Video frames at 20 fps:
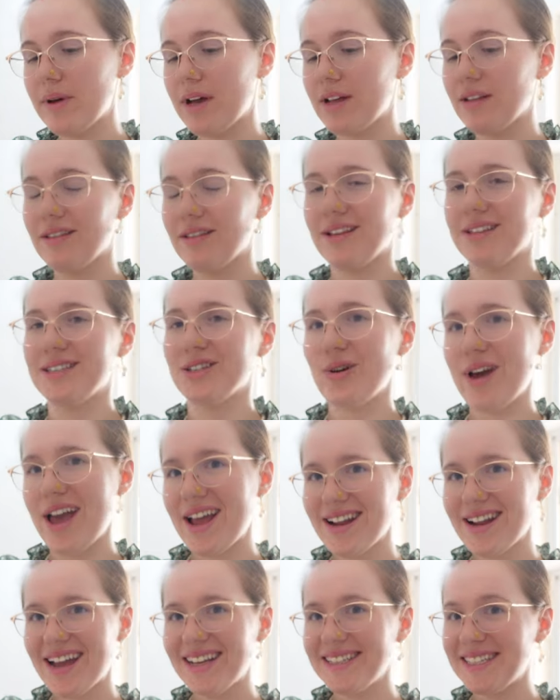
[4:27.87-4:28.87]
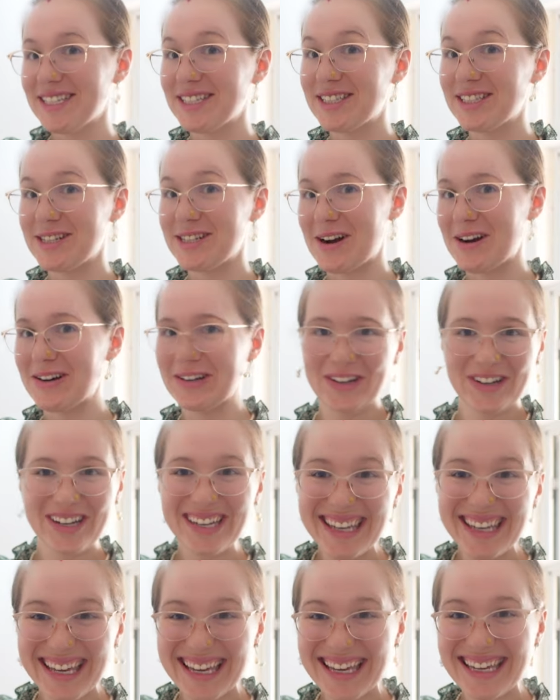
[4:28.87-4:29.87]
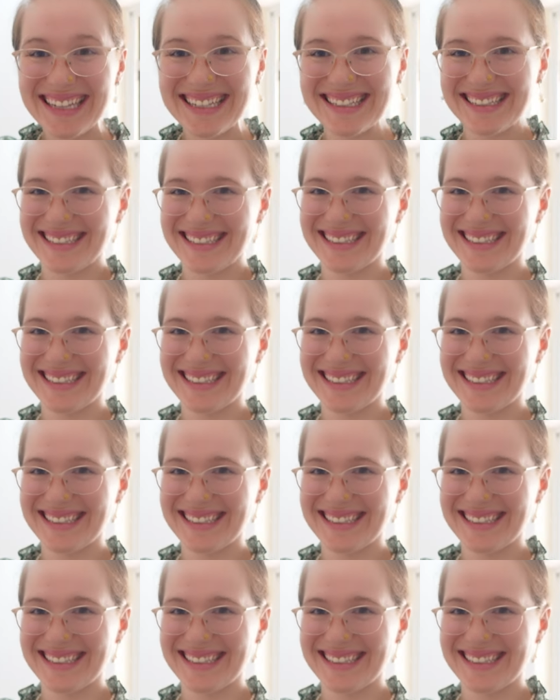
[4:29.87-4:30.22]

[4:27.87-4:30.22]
but let's go ahead, guys, and start cooking.